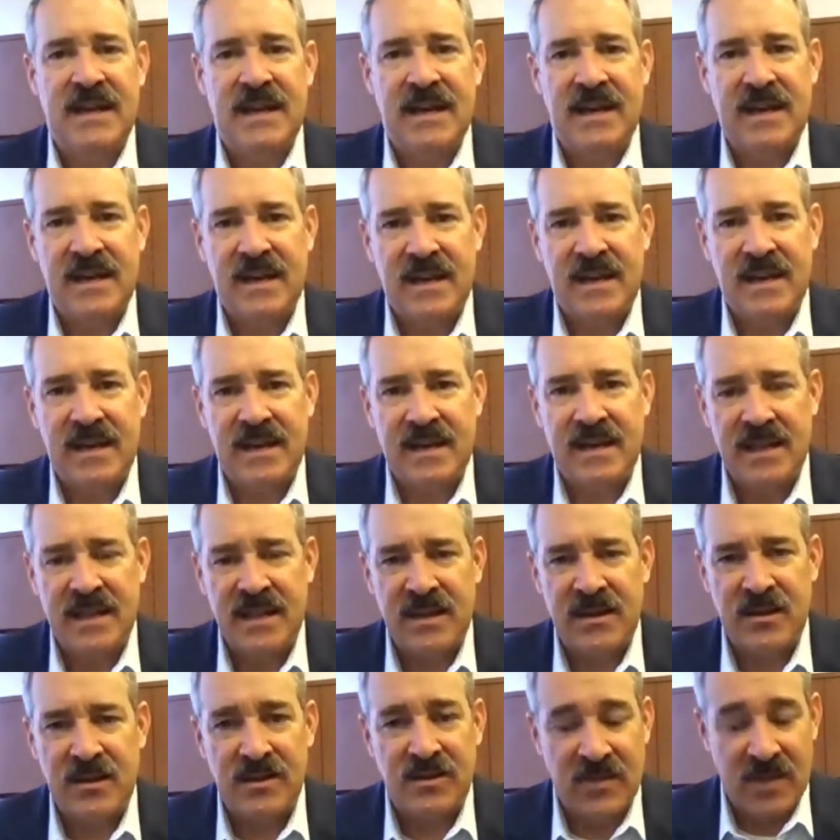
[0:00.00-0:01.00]

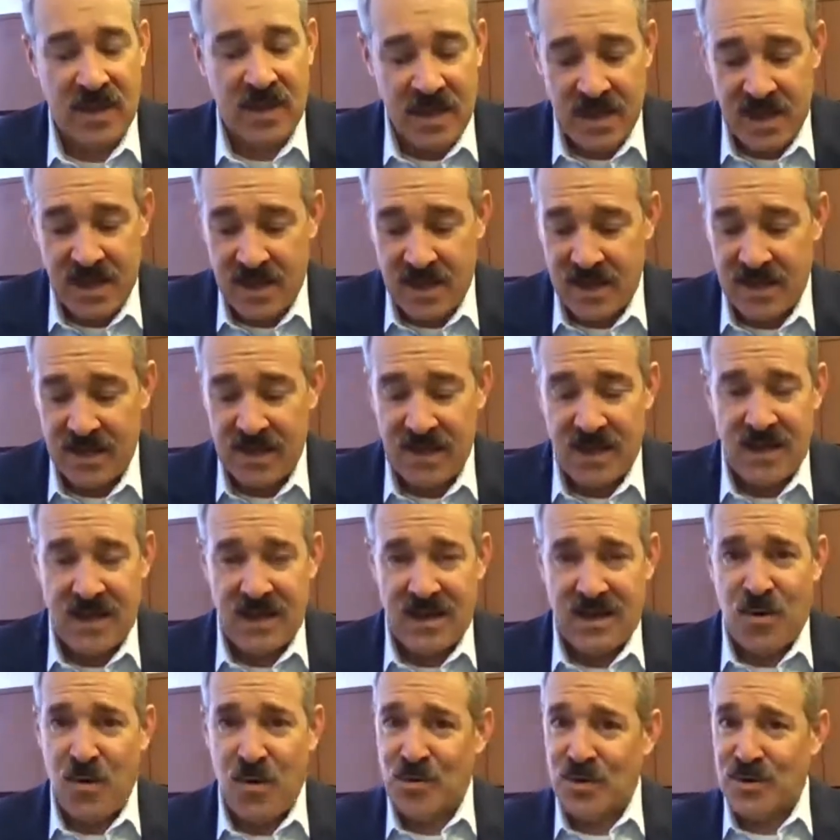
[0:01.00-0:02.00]
There is a
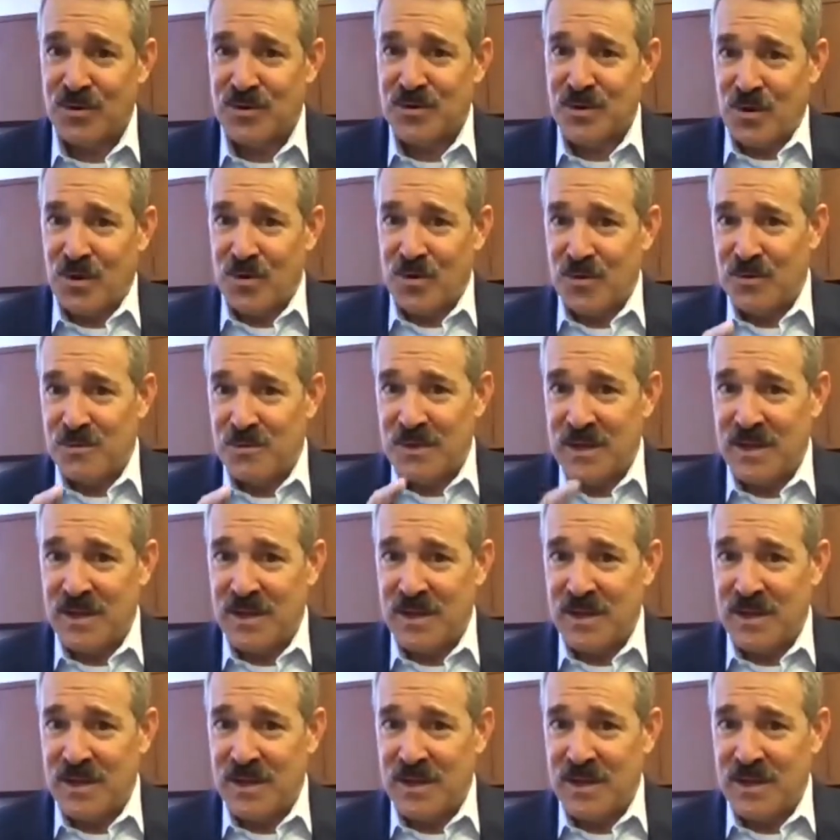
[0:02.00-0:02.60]
owner-to-owner